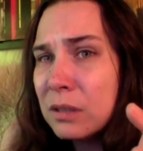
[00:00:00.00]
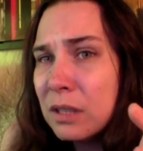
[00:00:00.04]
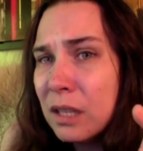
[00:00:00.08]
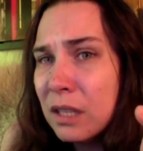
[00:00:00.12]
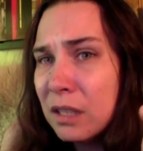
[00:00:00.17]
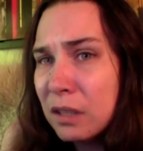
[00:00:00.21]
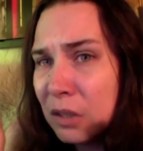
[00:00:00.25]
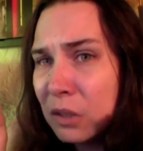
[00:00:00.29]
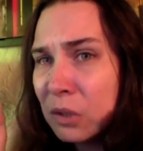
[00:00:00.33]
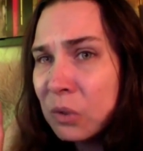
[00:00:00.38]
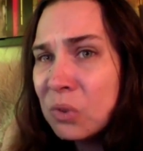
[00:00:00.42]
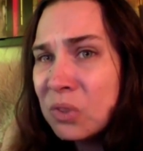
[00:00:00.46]

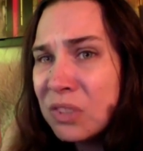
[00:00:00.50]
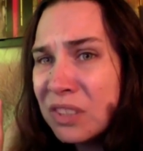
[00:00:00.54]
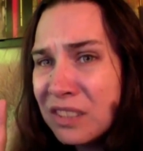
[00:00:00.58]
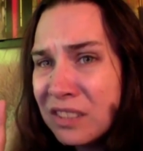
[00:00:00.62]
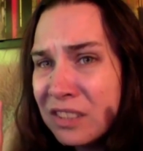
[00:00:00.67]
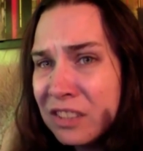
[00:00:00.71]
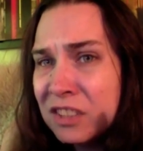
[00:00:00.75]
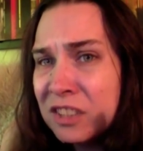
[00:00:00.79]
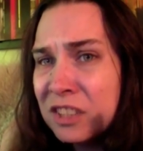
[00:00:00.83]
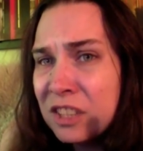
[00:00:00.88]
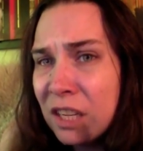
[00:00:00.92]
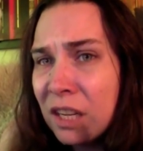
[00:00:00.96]
and loses
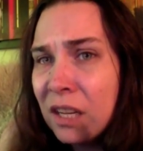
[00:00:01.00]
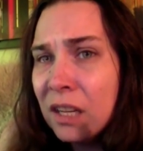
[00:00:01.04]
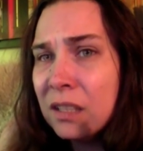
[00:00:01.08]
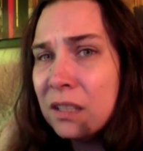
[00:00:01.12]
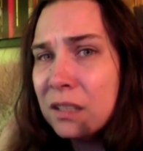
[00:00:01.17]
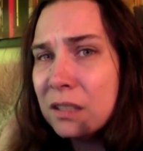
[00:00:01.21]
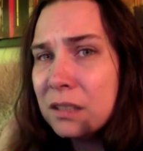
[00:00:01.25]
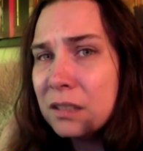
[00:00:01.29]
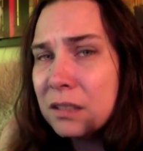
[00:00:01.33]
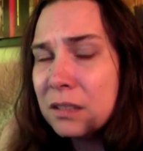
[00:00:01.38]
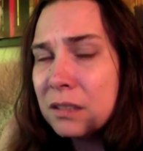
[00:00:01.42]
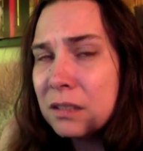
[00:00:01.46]
shit.
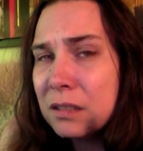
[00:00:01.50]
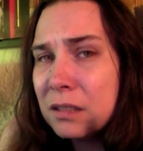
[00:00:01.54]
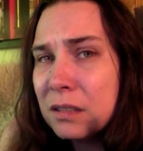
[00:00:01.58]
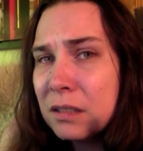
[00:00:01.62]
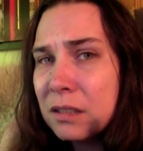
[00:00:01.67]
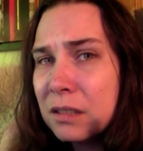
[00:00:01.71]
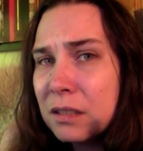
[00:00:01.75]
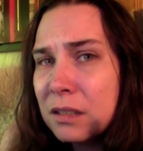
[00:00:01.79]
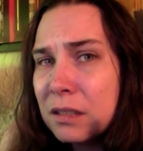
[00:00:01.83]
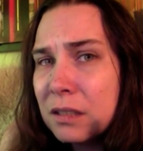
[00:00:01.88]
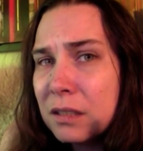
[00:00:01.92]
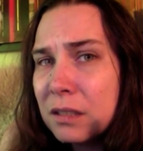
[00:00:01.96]

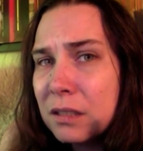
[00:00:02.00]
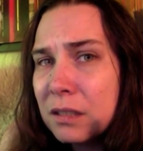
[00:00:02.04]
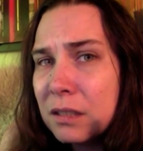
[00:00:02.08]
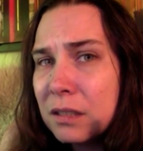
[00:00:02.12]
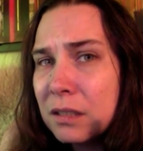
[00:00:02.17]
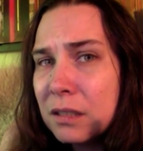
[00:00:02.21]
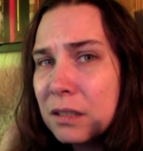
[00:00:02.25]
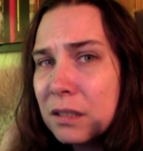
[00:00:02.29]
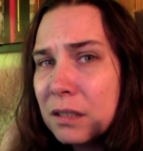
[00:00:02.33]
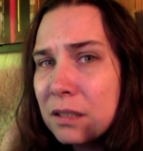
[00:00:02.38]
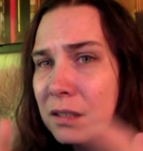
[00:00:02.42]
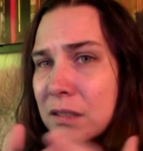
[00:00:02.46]

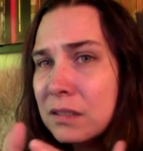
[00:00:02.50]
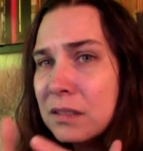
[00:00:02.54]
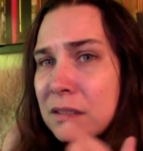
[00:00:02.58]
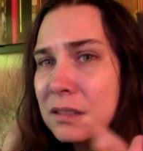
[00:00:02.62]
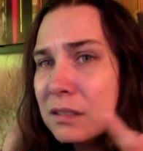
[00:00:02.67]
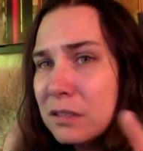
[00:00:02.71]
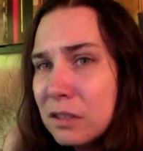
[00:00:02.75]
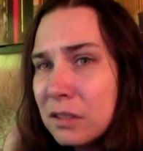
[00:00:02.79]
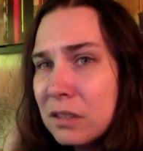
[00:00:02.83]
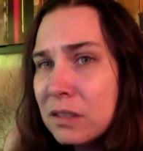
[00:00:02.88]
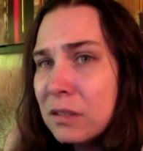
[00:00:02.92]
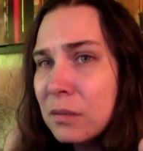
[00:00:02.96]
And this is
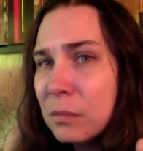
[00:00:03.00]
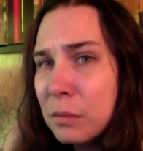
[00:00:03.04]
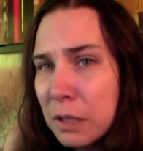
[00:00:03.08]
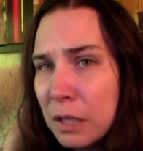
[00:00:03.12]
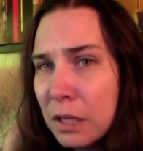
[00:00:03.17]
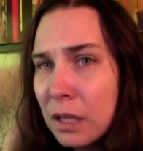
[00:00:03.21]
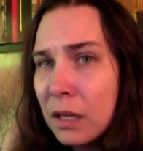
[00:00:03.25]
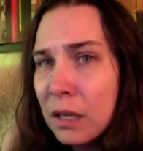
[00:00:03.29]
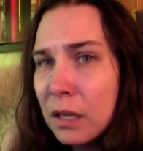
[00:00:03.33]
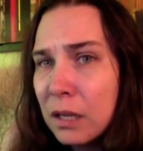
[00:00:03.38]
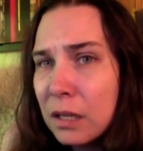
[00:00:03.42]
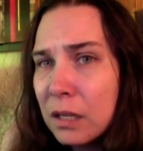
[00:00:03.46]
just the
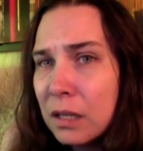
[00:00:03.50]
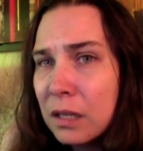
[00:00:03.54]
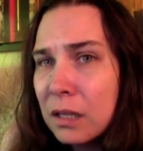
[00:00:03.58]
beginning.